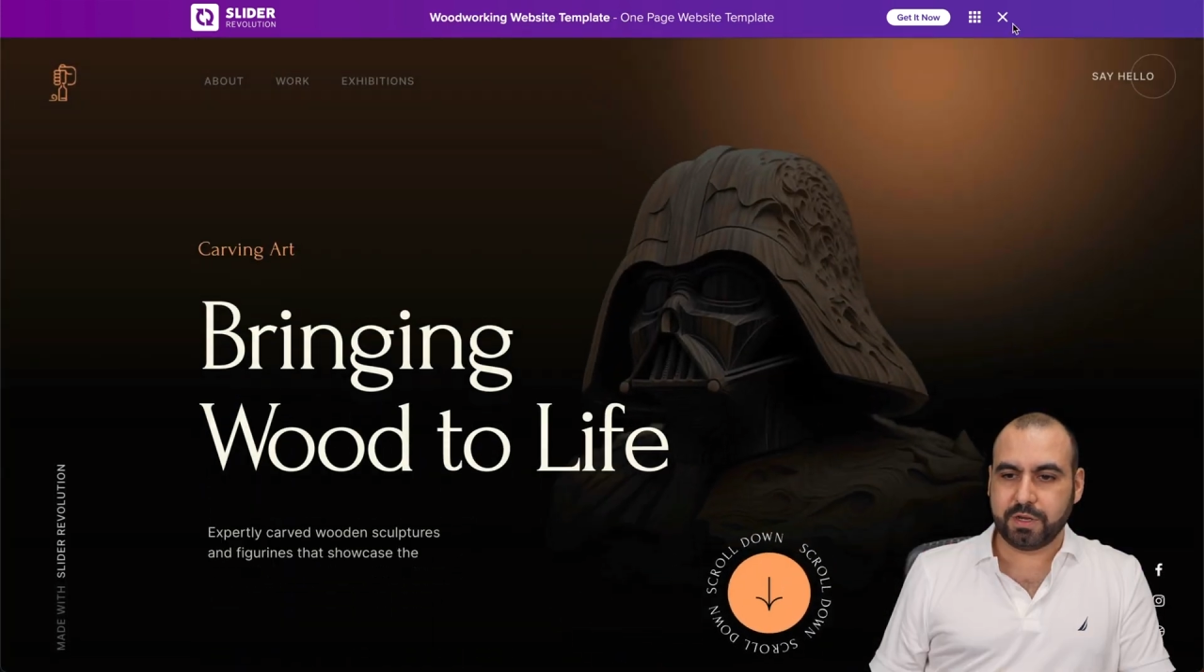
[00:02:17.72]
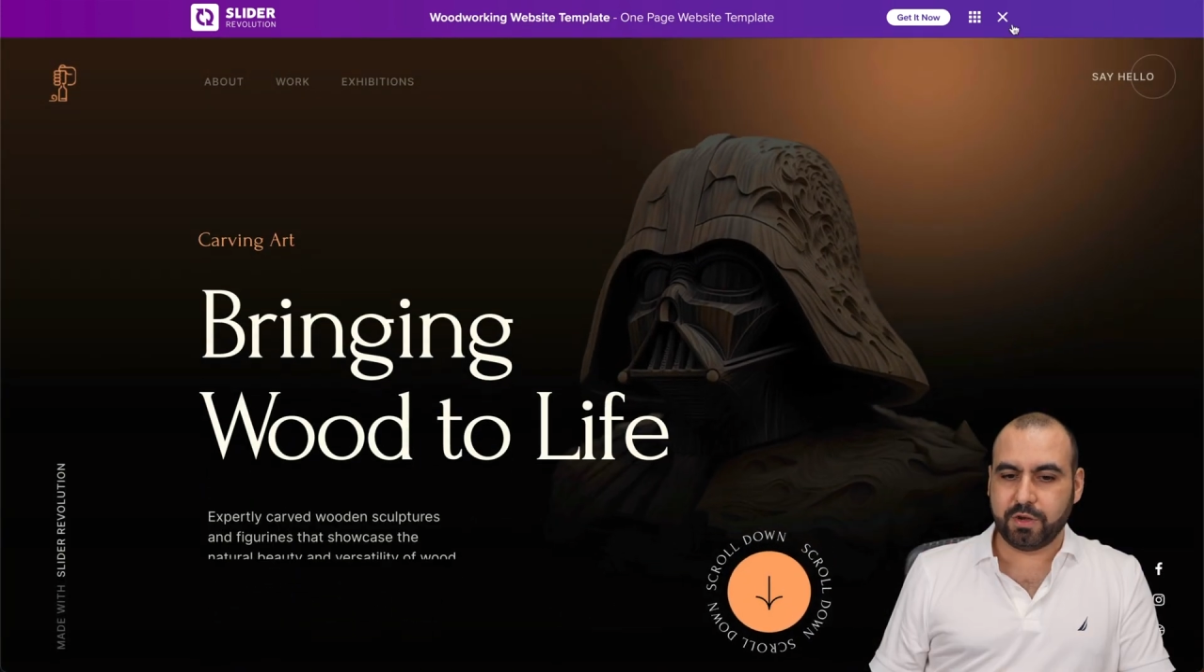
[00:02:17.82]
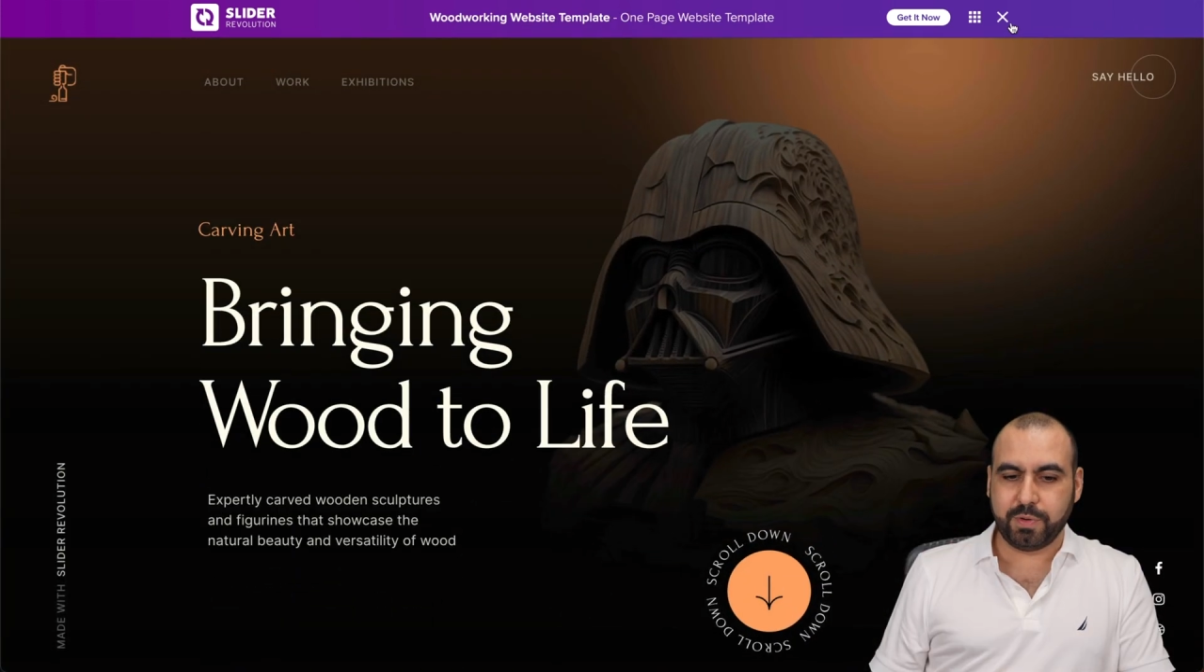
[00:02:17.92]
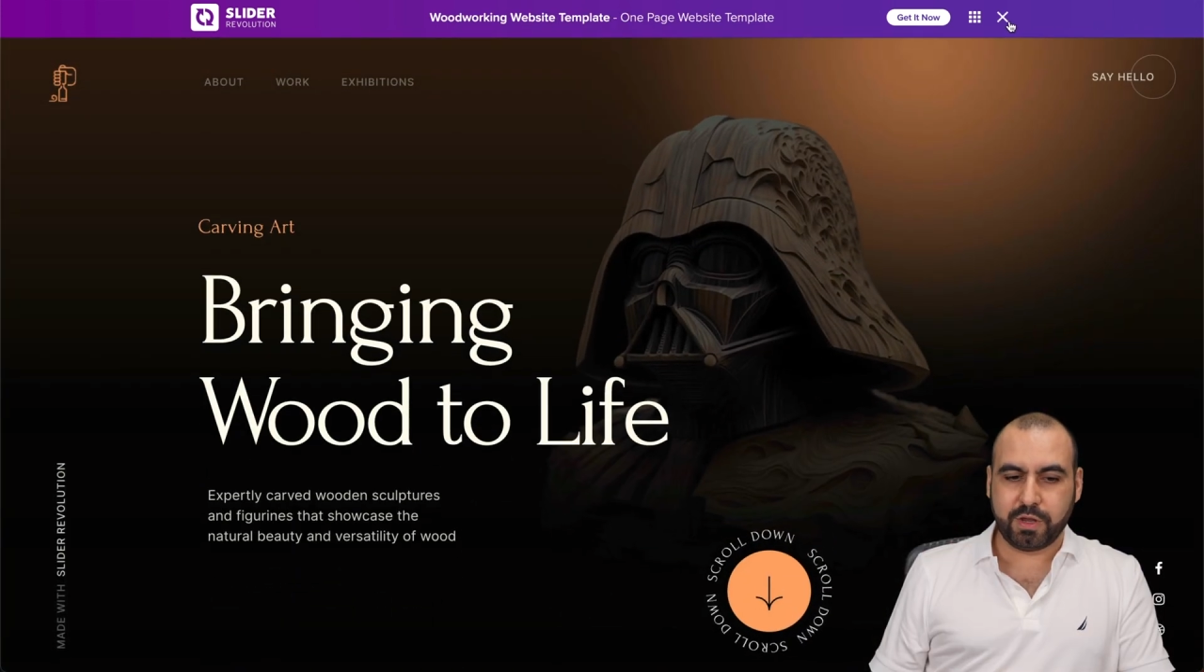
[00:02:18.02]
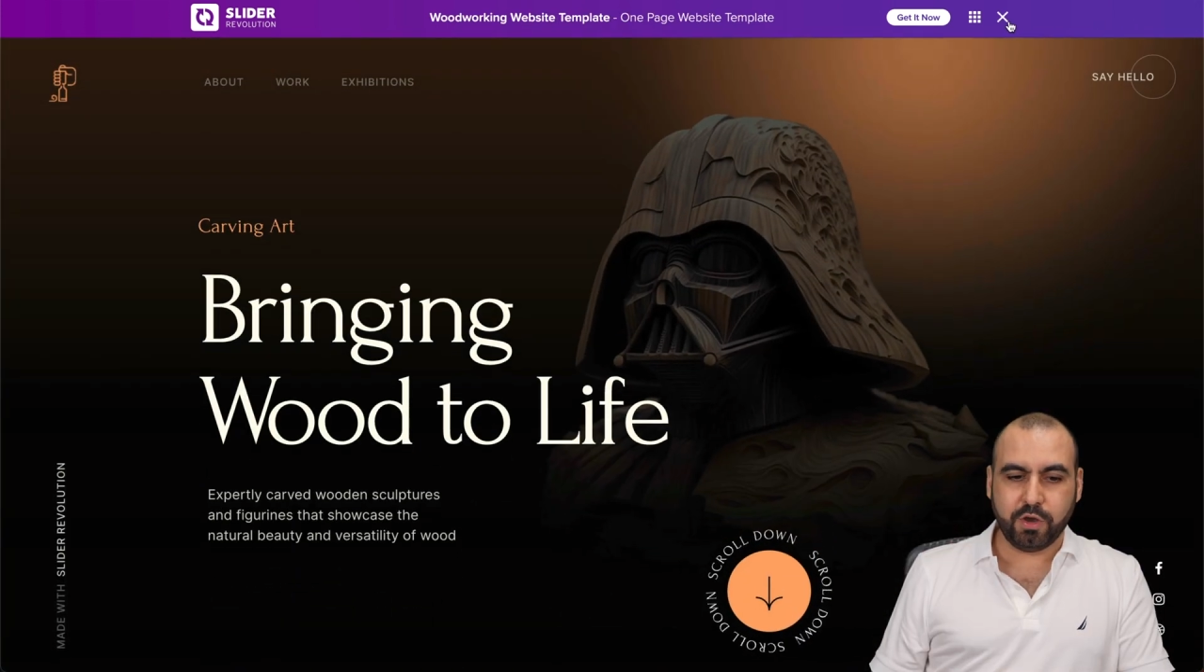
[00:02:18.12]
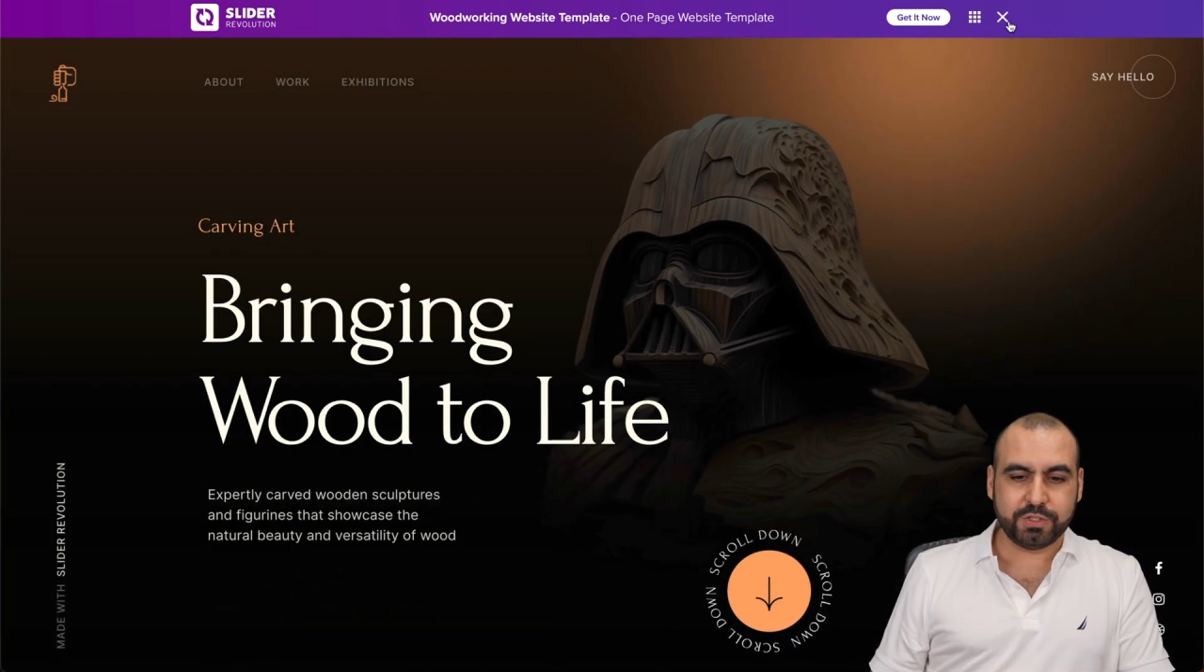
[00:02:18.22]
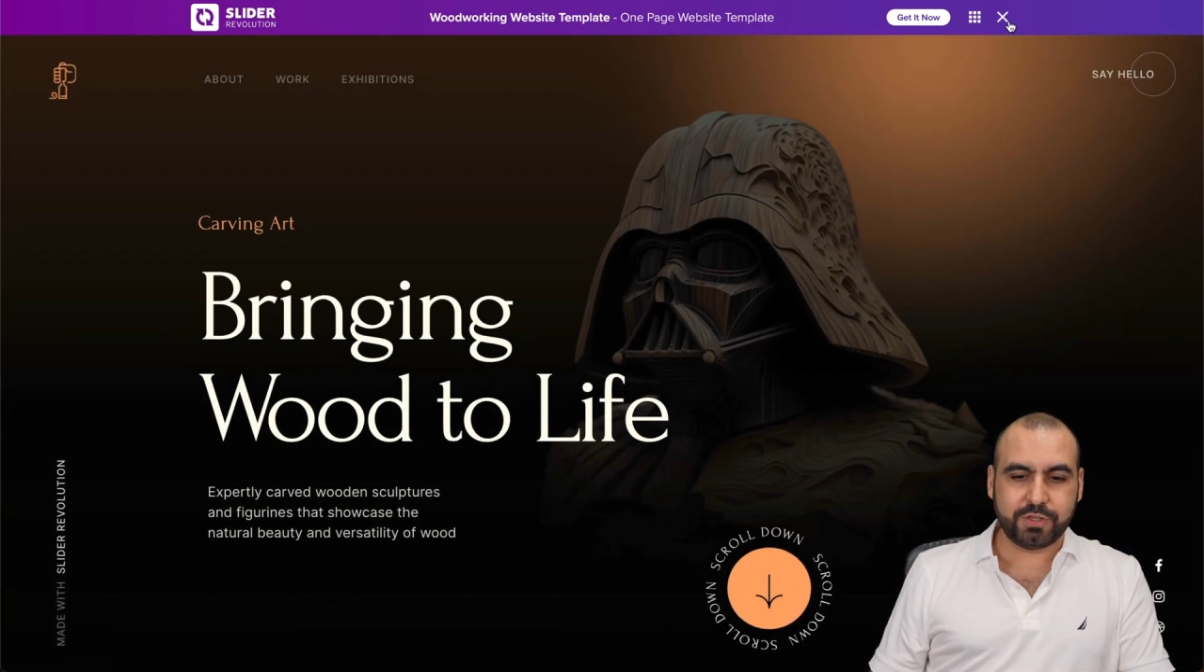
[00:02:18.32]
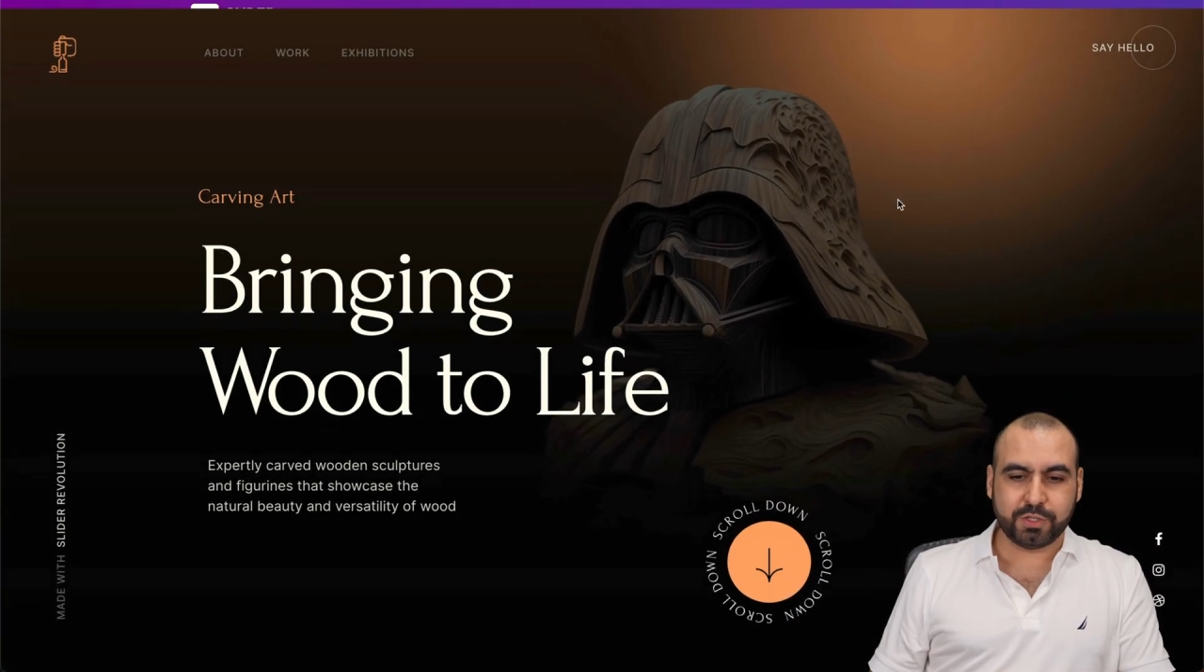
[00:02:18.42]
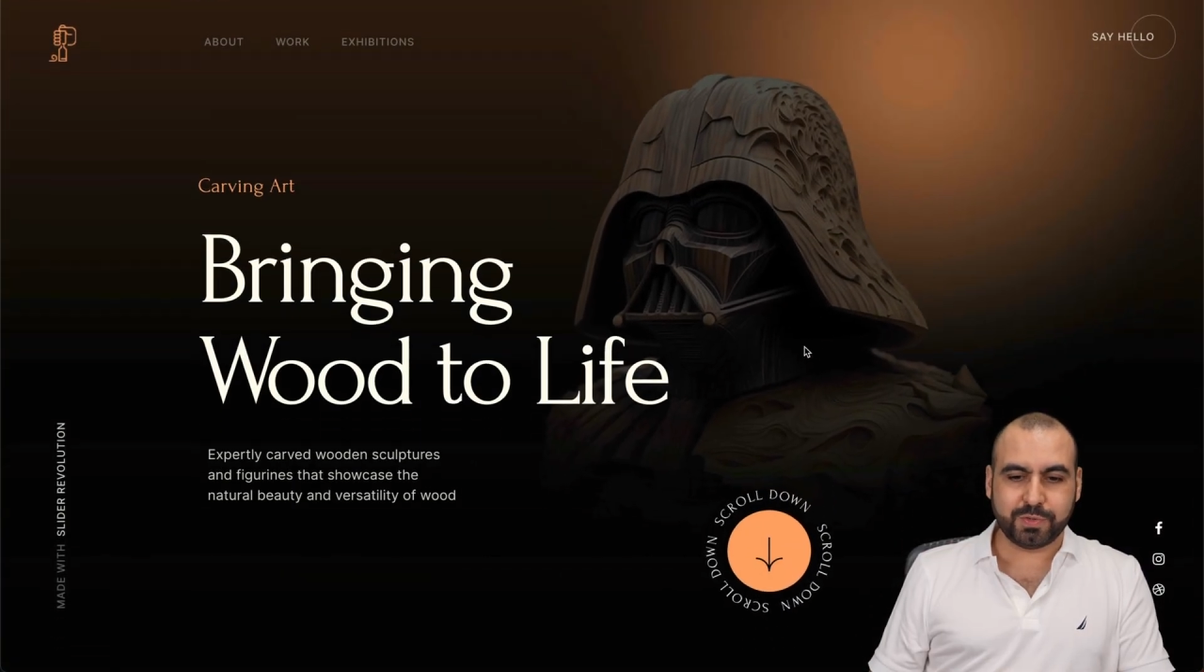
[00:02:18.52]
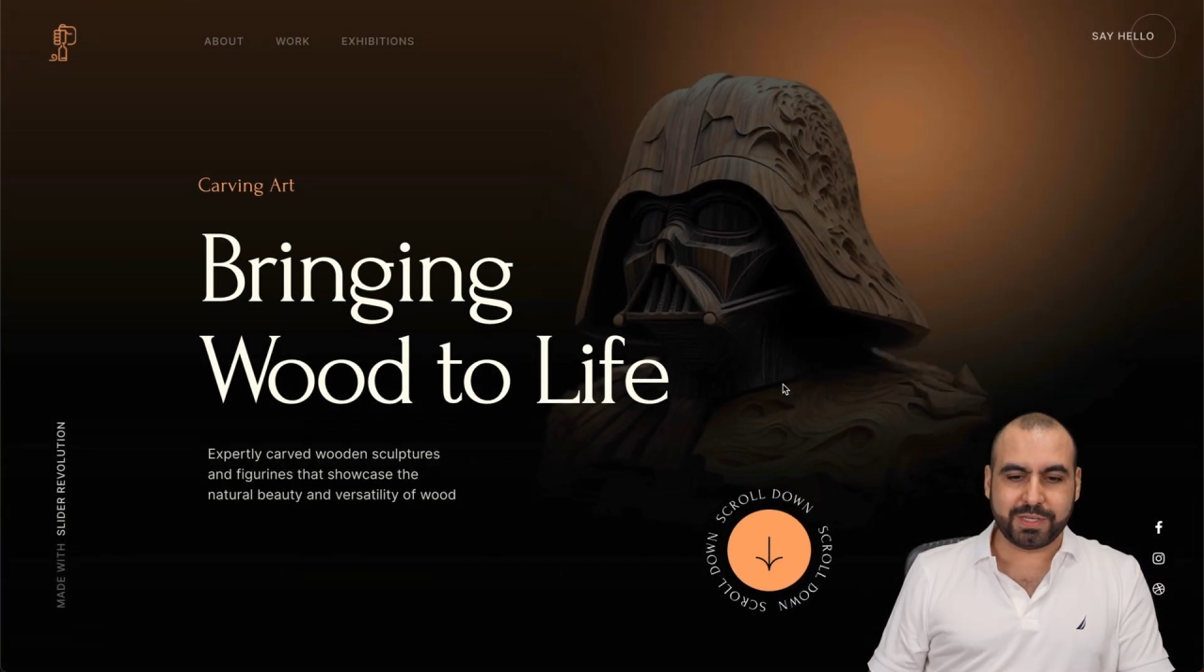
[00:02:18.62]
Here we go.
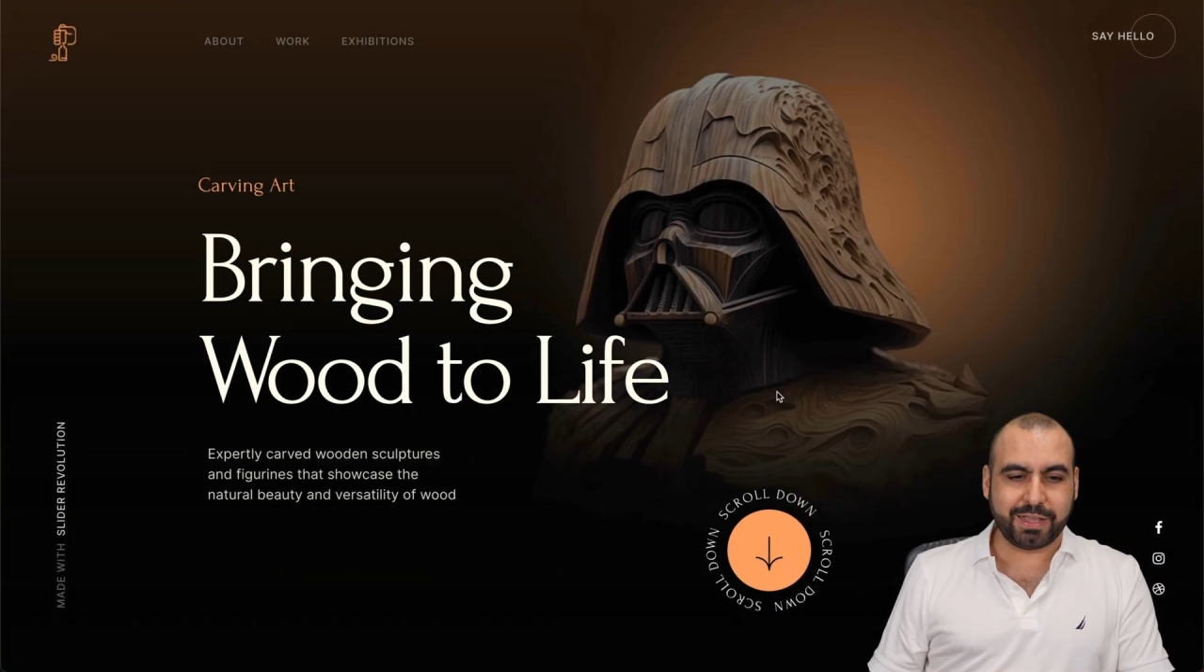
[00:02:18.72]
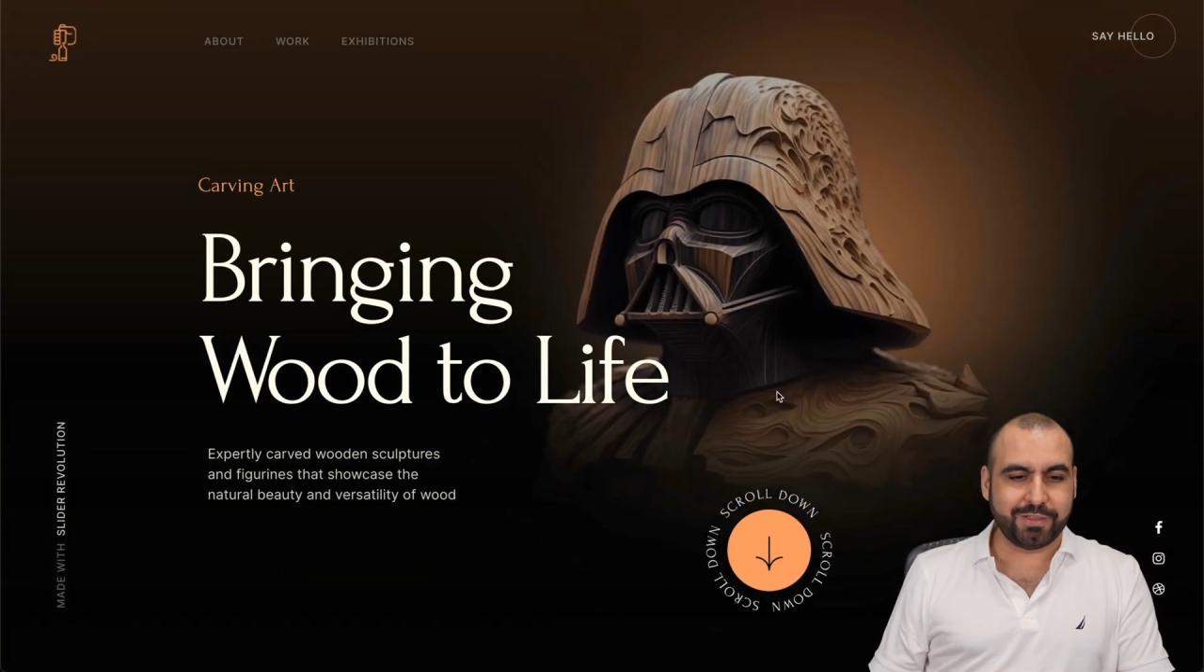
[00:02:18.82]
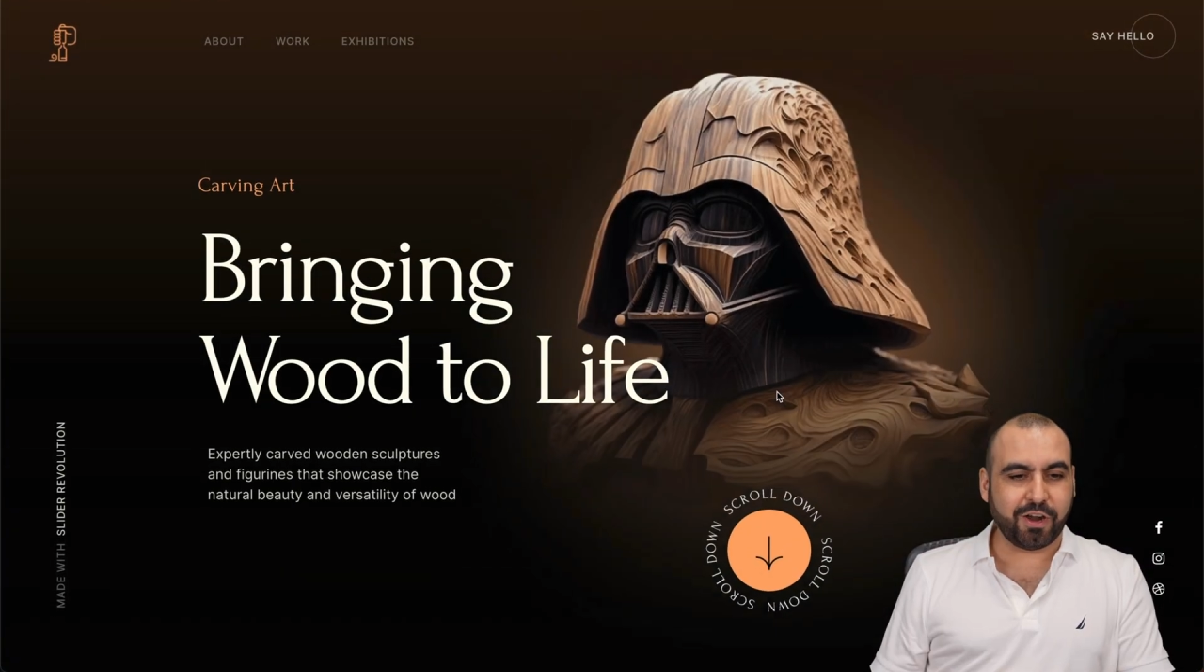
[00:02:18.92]
So this was like a